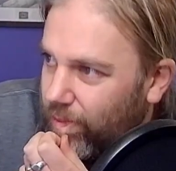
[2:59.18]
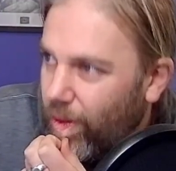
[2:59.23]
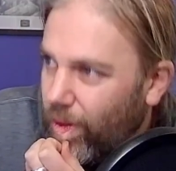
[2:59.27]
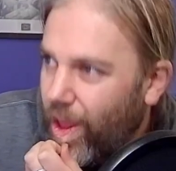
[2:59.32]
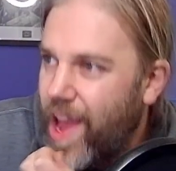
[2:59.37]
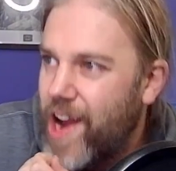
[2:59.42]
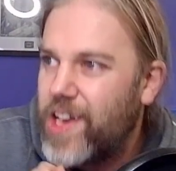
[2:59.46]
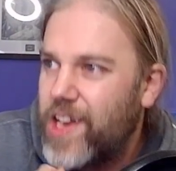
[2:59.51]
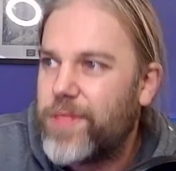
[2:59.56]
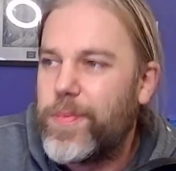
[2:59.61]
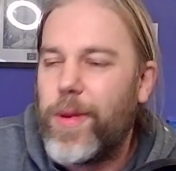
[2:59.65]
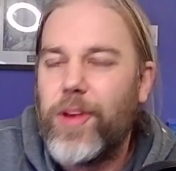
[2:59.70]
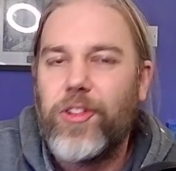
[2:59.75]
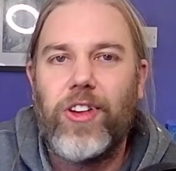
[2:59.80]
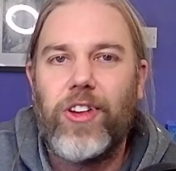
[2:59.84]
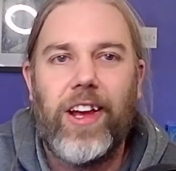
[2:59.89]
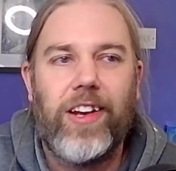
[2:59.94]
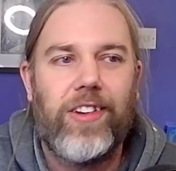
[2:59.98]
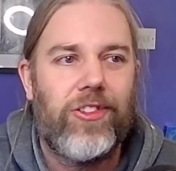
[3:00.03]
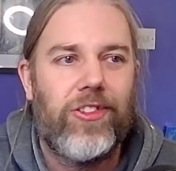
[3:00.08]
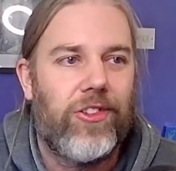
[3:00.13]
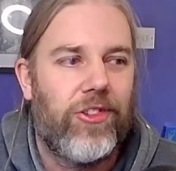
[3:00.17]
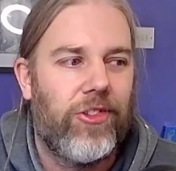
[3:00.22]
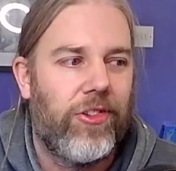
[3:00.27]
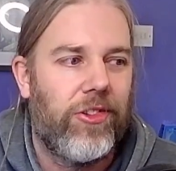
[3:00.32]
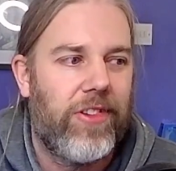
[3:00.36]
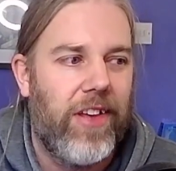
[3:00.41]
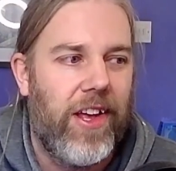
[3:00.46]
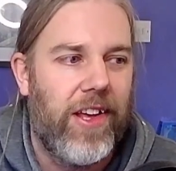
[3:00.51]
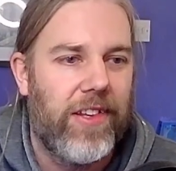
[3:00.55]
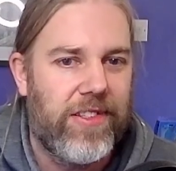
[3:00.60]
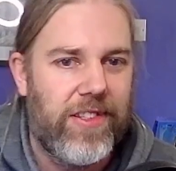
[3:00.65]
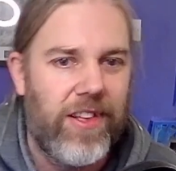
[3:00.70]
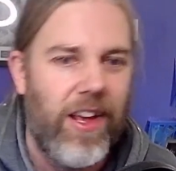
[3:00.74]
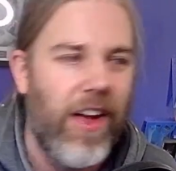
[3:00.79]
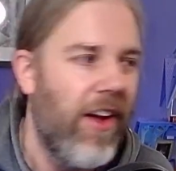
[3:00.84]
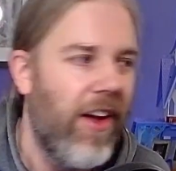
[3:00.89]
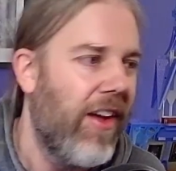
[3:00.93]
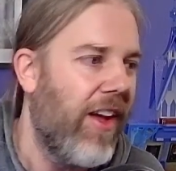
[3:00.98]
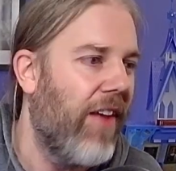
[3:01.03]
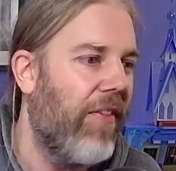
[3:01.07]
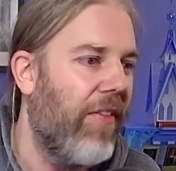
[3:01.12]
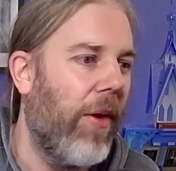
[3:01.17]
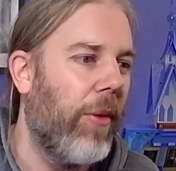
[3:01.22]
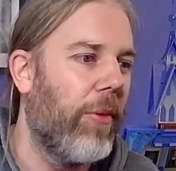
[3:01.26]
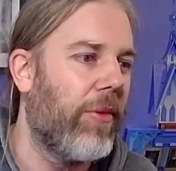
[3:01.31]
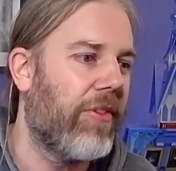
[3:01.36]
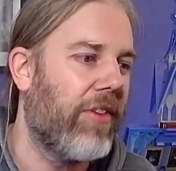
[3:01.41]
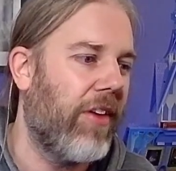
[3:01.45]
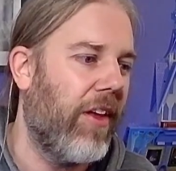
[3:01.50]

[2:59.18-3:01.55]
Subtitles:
any special actions or tests. If I was